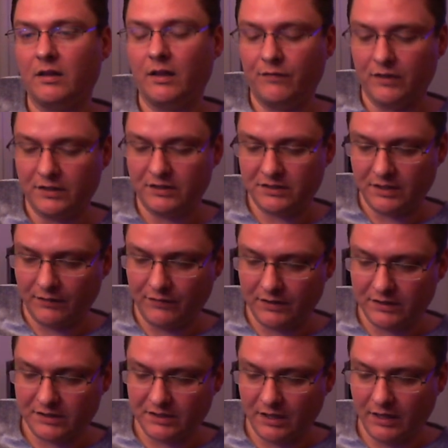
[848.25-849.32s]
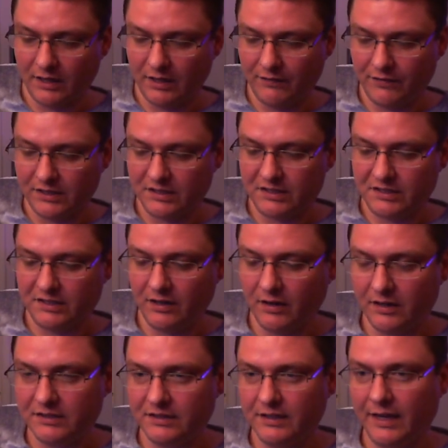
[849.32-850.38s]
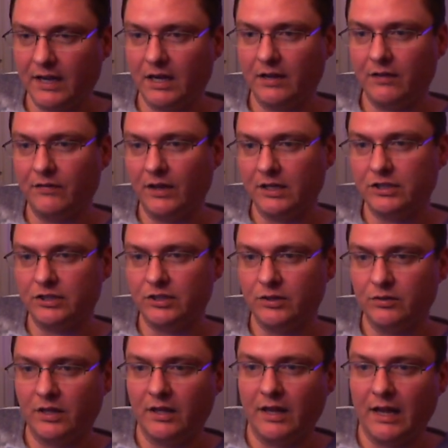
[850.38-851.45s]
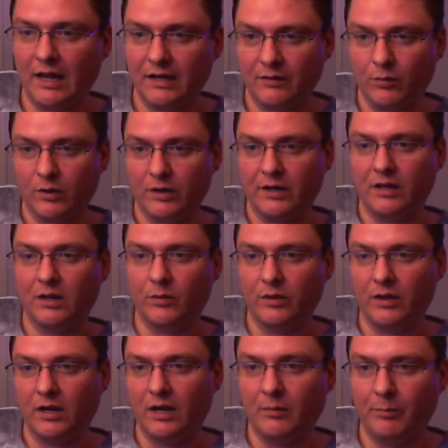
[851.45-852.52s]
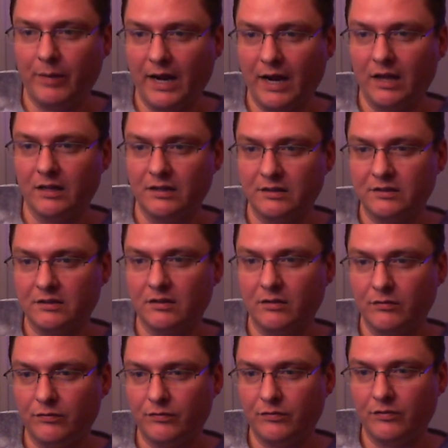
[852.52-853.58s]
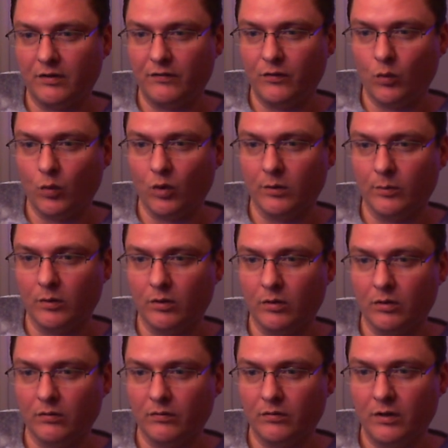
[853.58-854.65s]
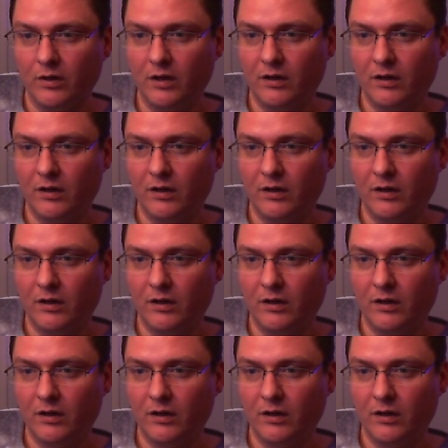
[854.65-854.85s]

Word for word: if it's if it's a, if it's a serious negative issue, then that we're dealing with an imbalance of of normal